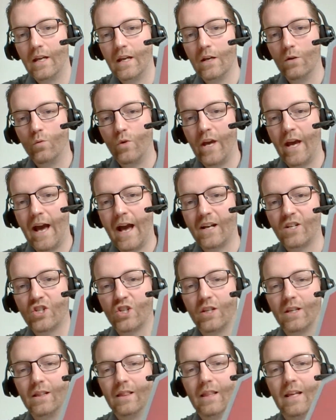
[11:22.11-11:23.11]
And we
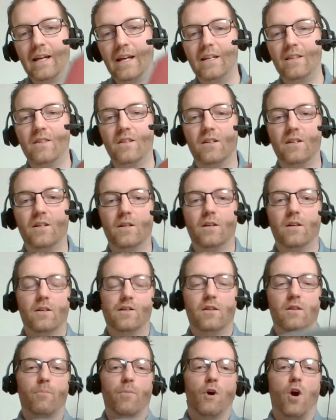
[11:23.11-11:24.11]
actually laid the,
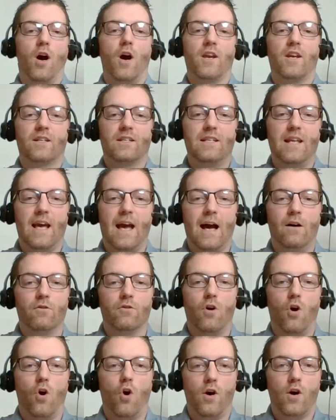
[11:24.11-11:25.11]
the product
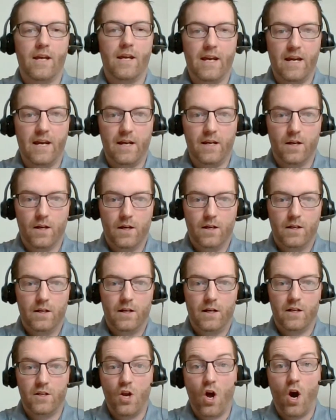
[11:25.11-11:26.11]
down on a
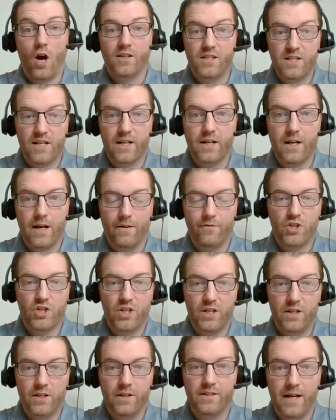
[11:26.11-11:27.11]
uh, non-stick cover
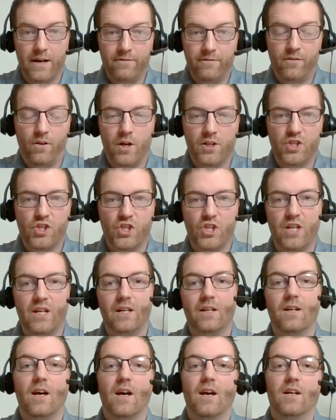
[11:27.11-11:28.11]
sheet, a Teflon
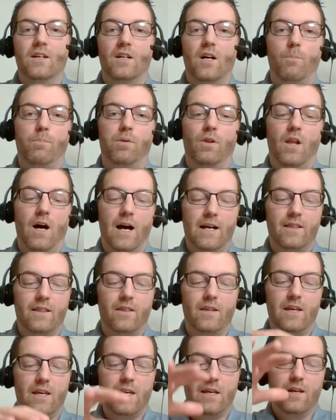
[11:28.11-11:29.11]
sheet,
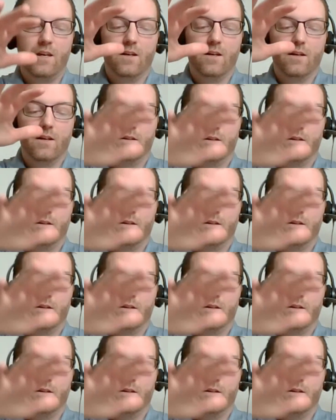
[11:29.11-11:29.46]
applied the